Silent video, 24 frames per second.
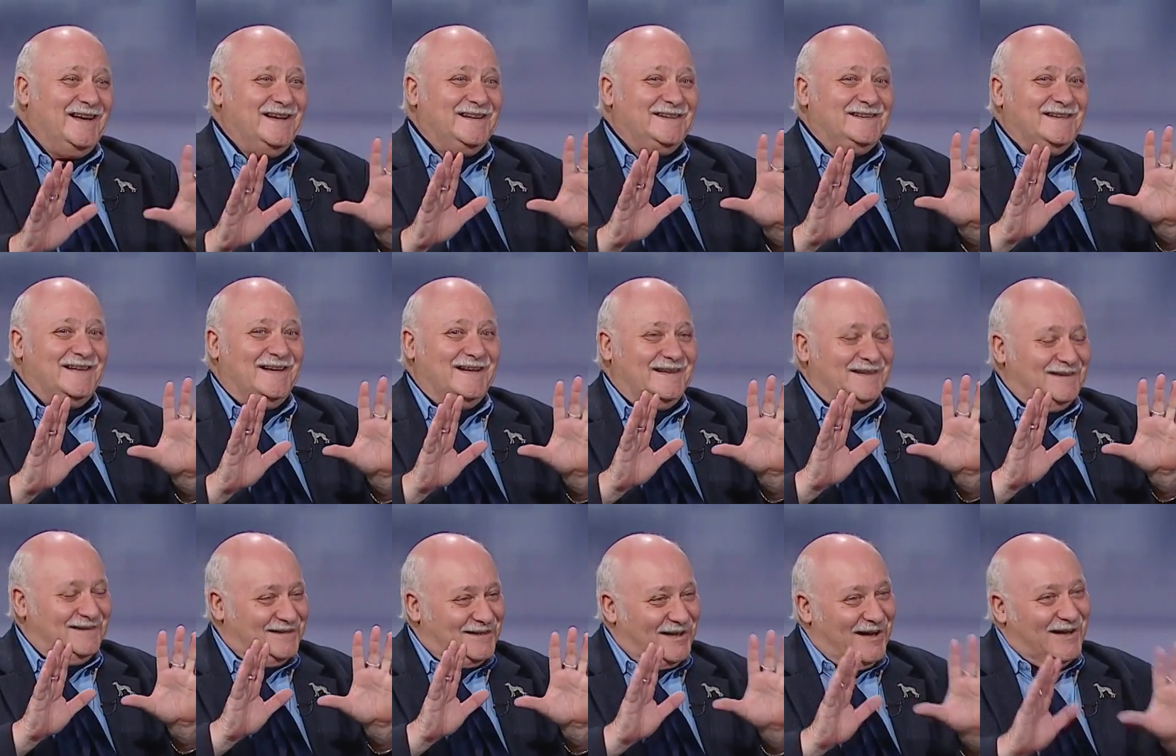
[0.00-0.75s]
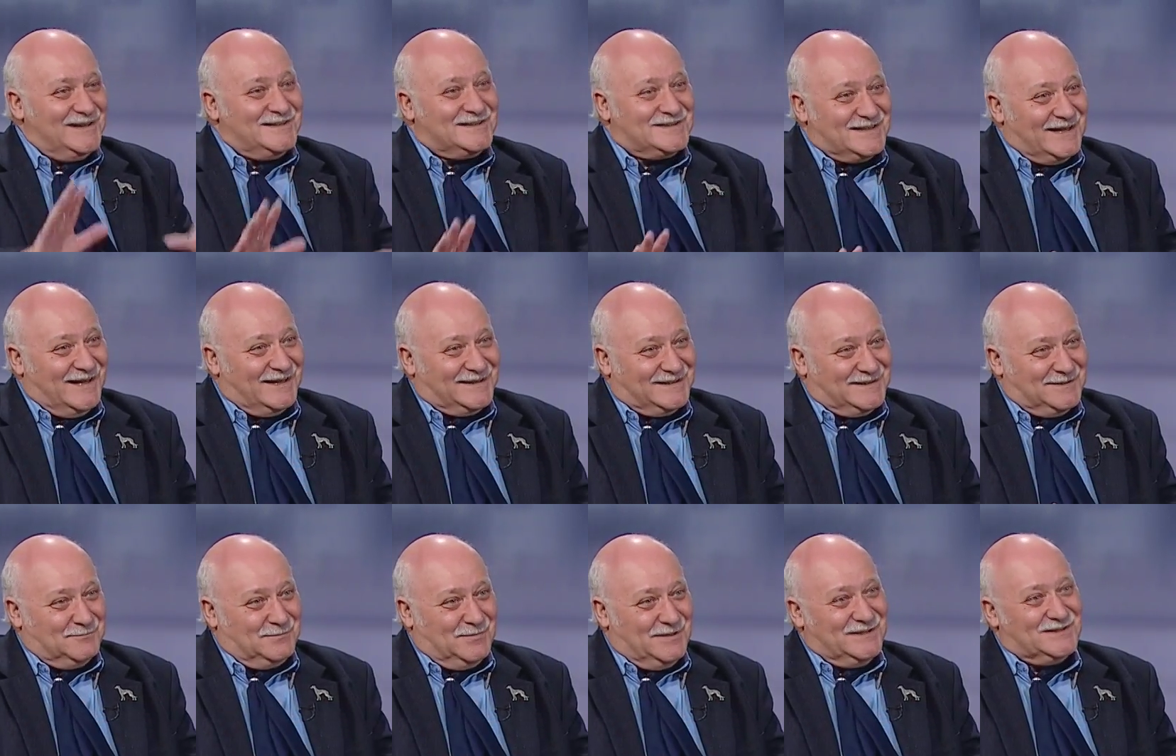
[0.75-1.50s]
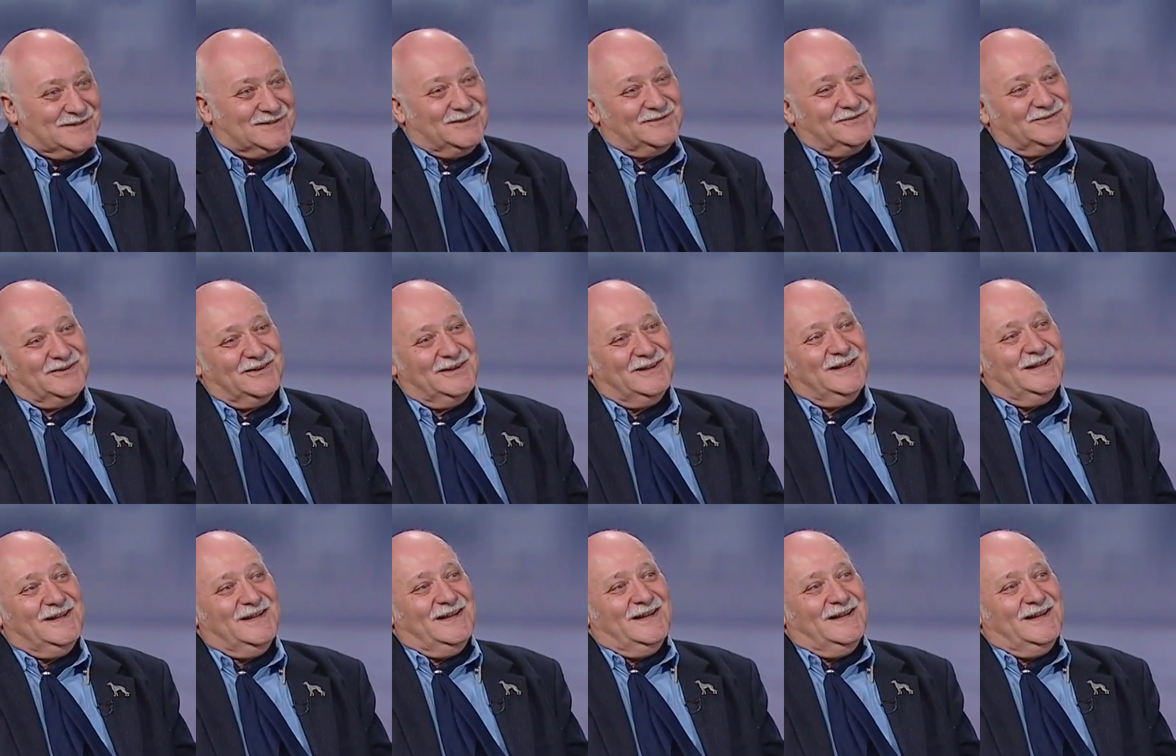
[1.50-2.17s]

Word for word: and, and dissect a peace offering.